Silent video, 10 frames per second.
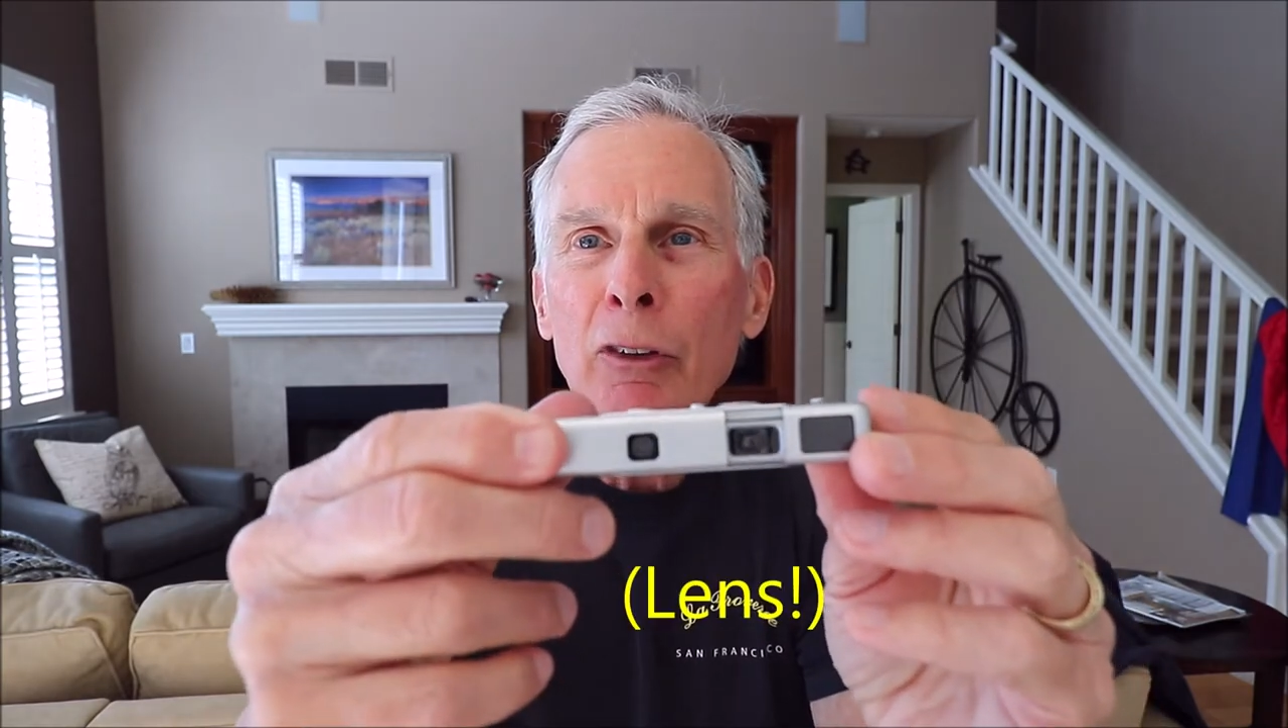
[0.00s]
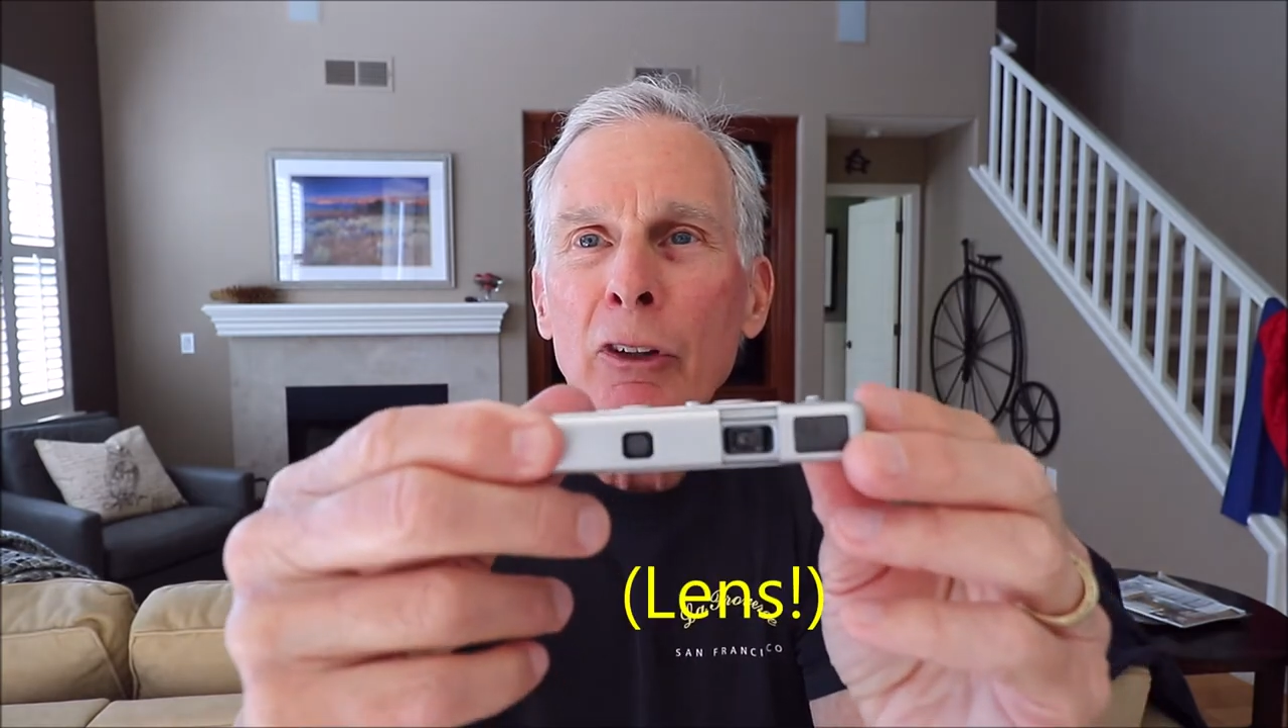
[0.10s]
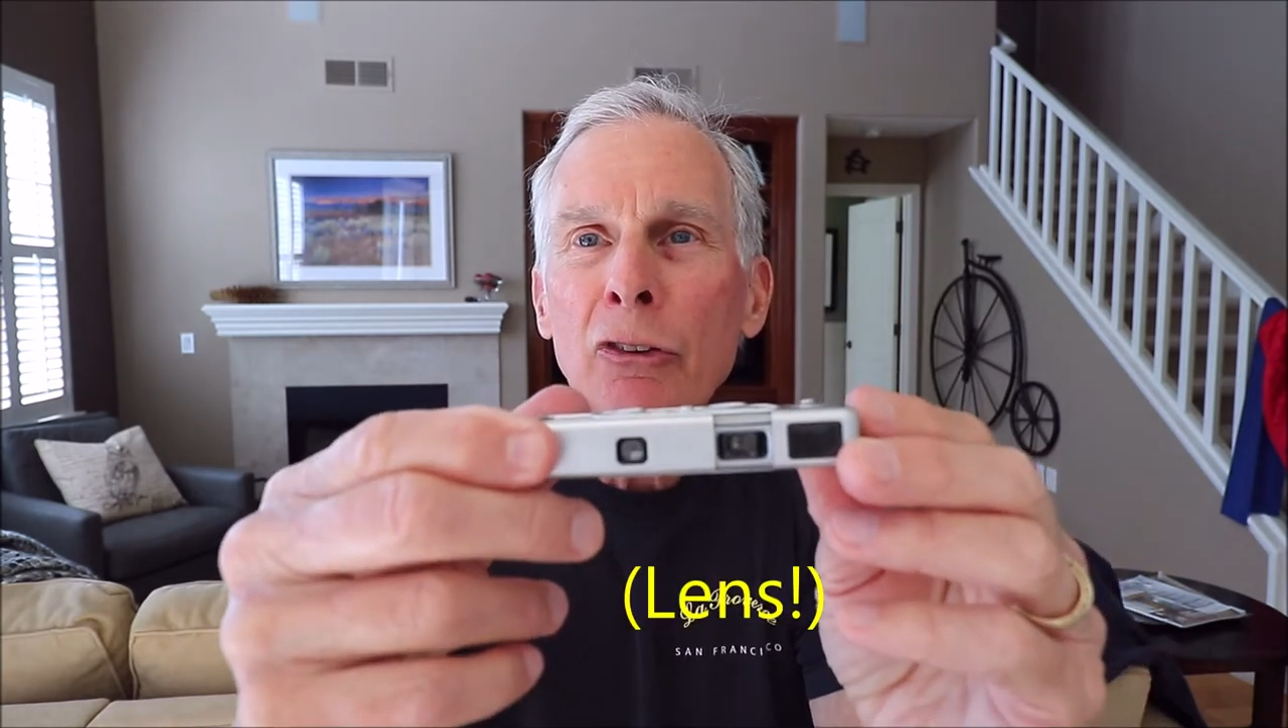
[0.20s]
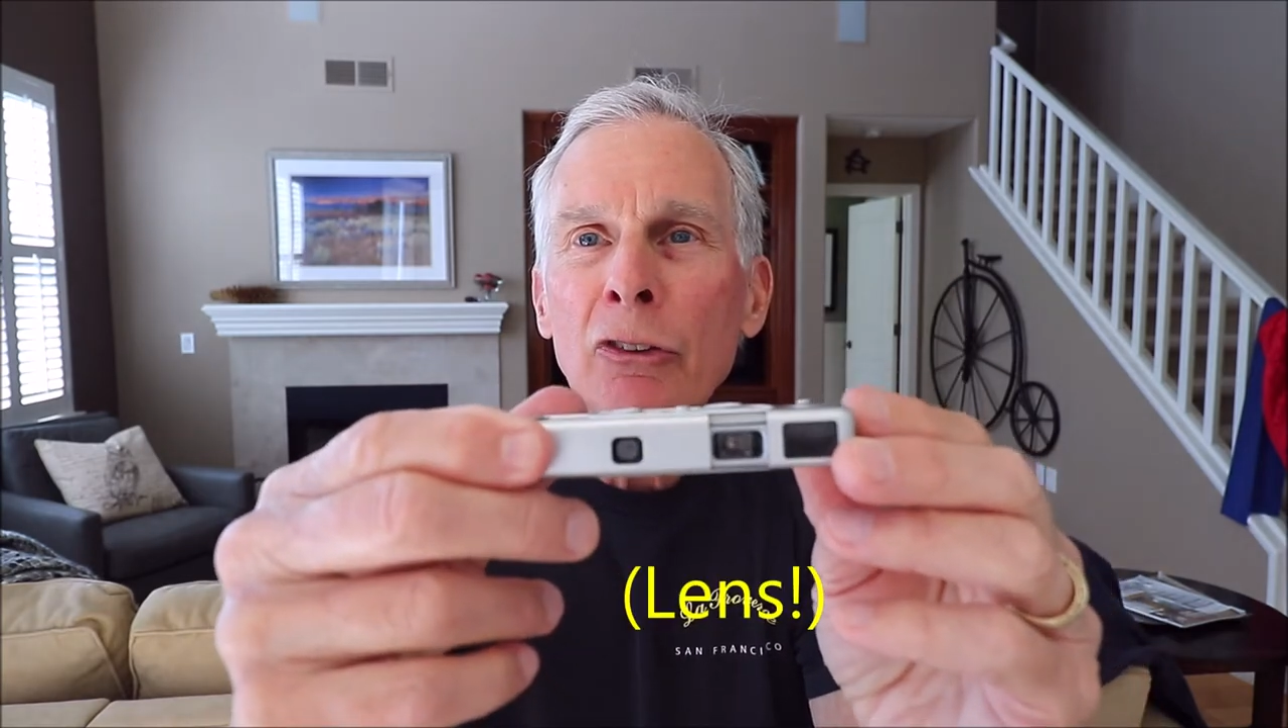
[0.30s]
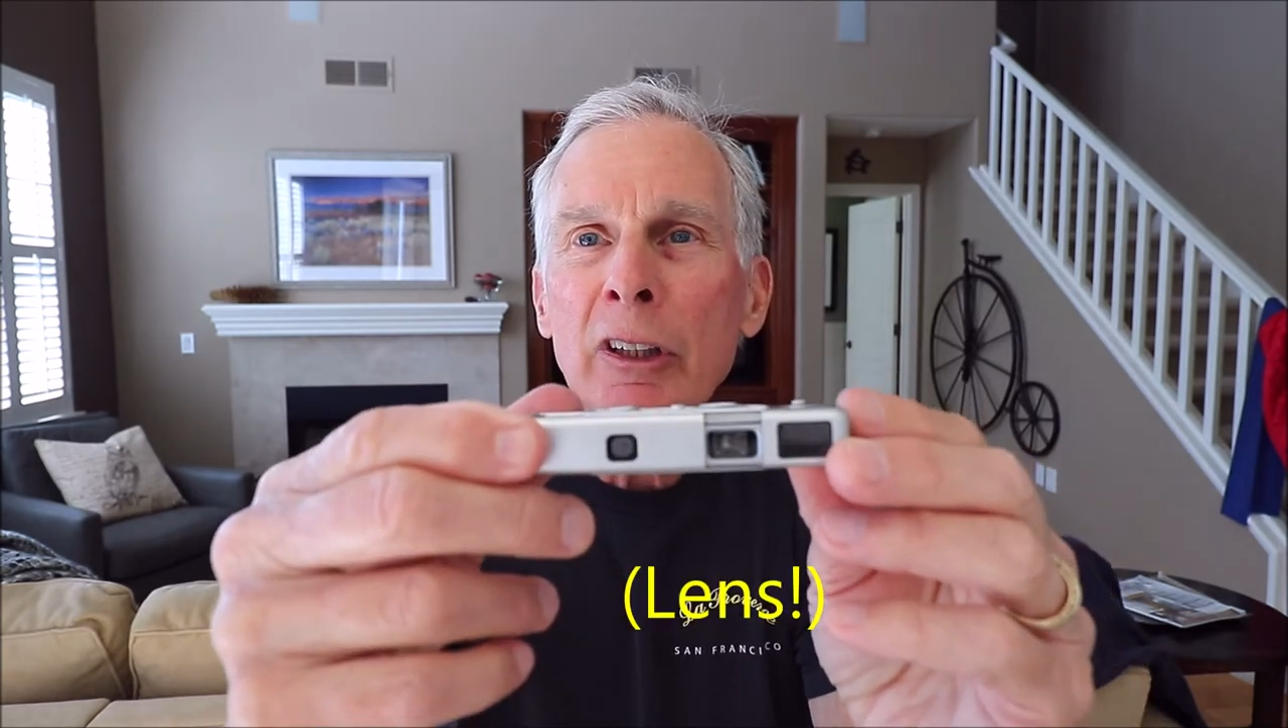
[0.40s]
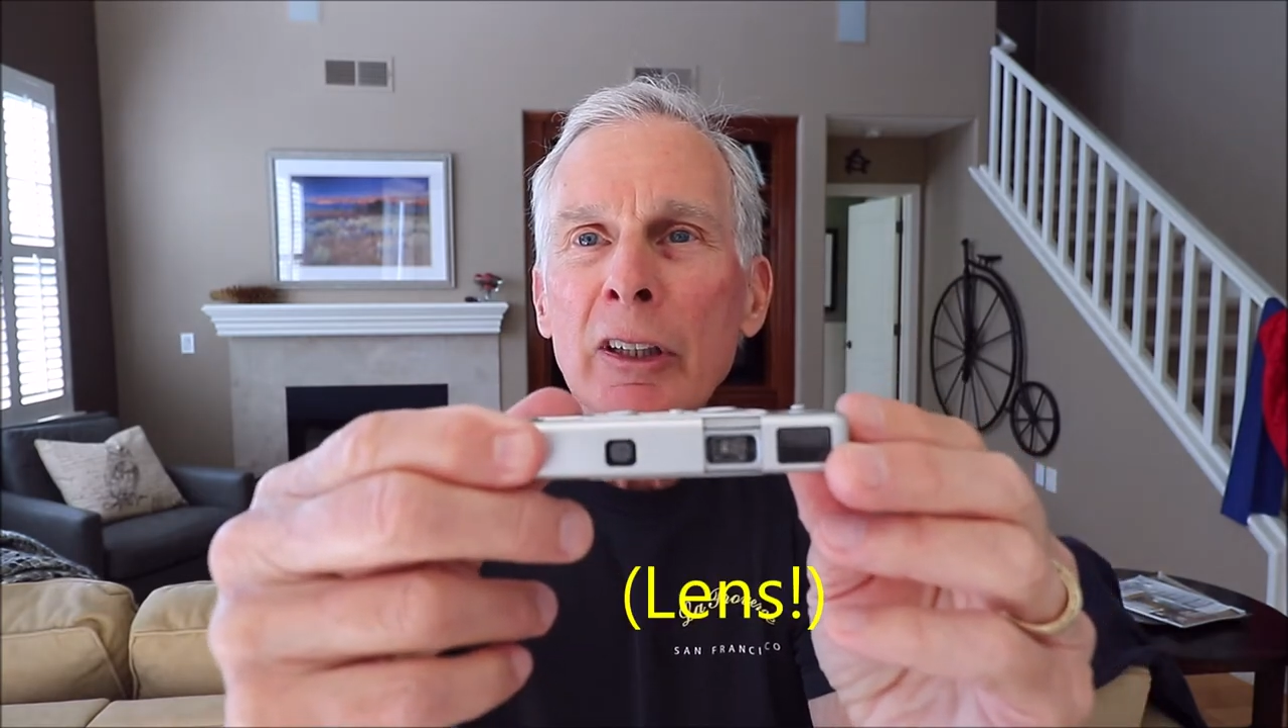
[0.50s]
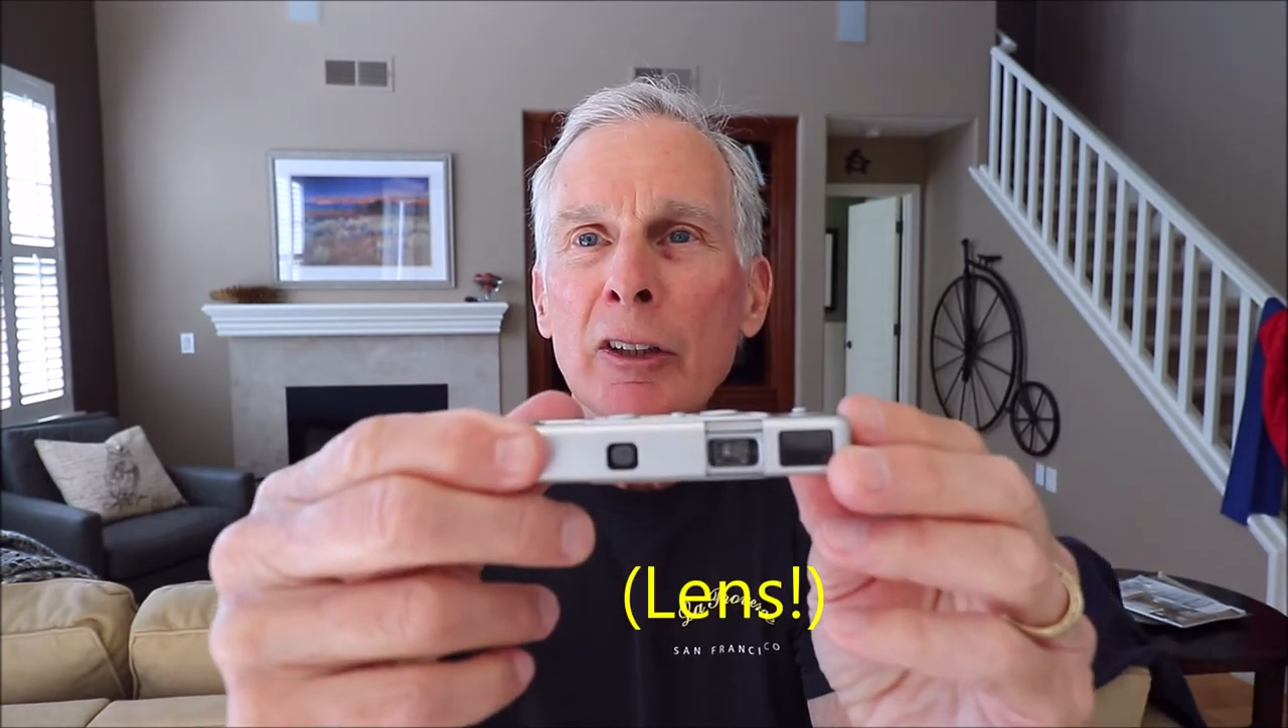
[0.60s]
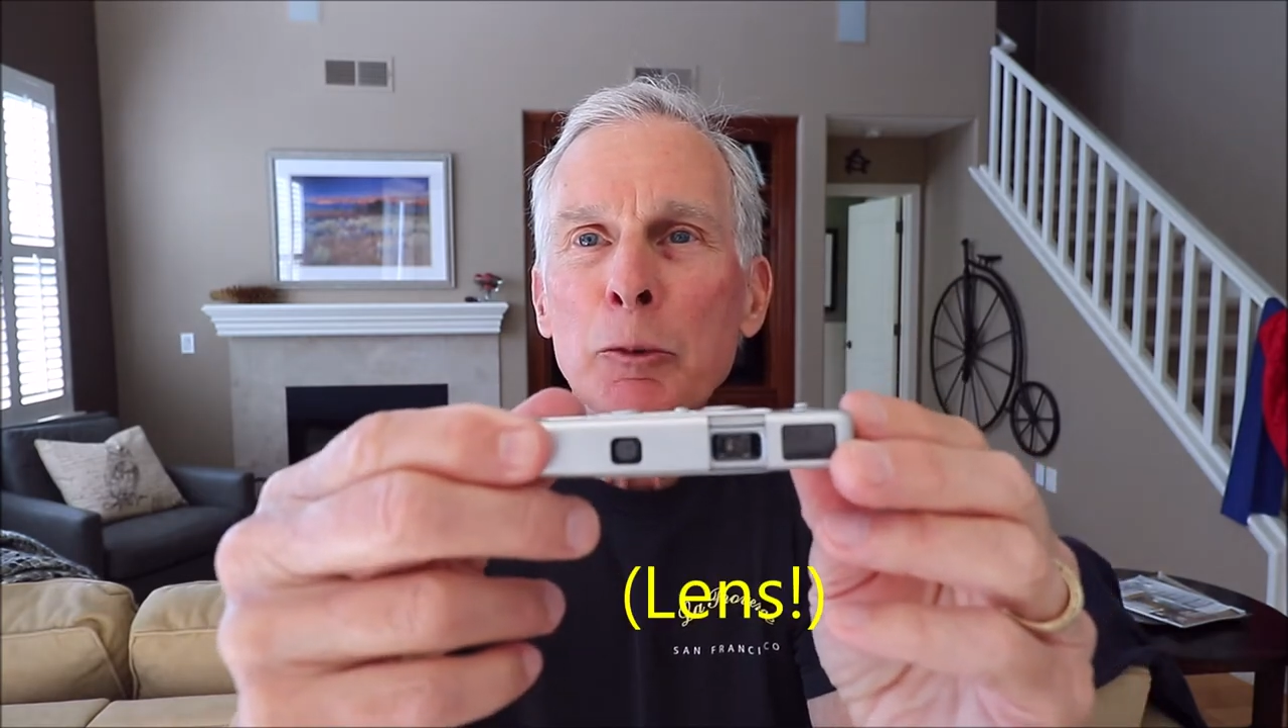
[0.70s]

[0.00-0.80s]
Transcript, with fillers: can see this,